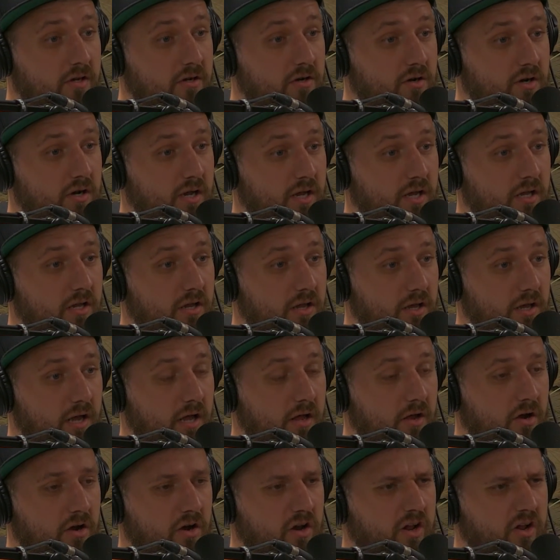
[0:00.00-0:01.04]
internet, like
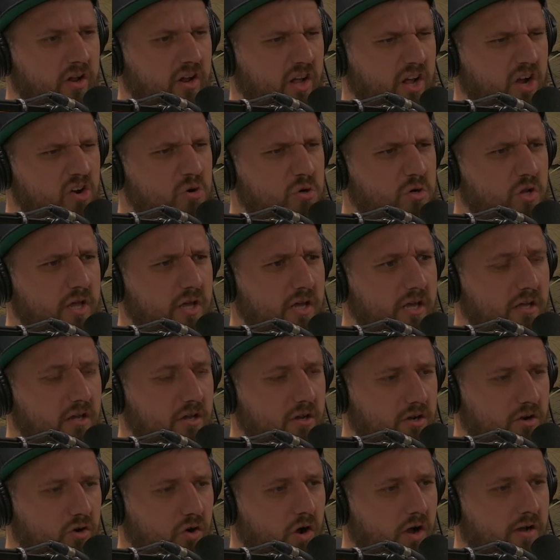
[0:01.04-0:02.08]

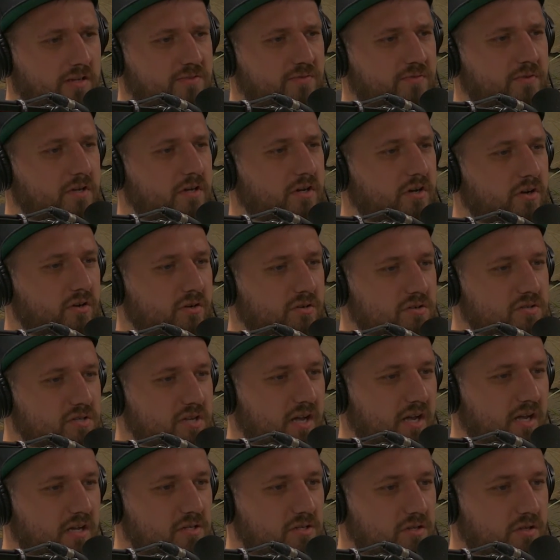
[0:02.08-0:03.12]
CrossFit girls.
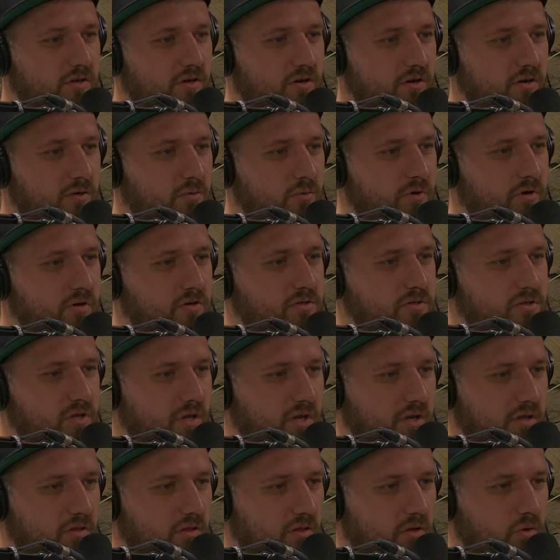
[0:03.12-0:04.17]
I guess their underwear is
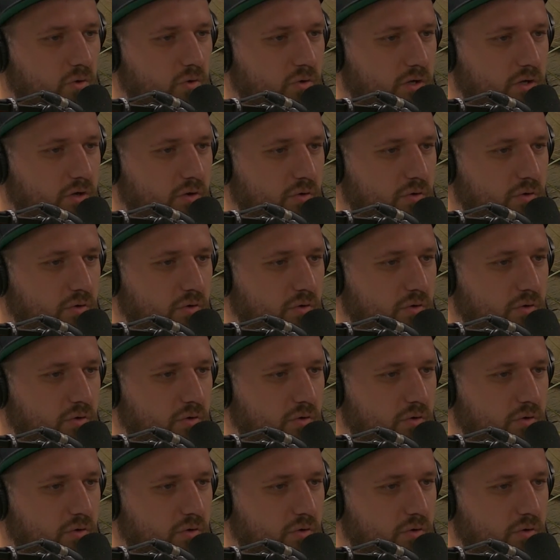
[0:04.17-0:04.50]
like the holy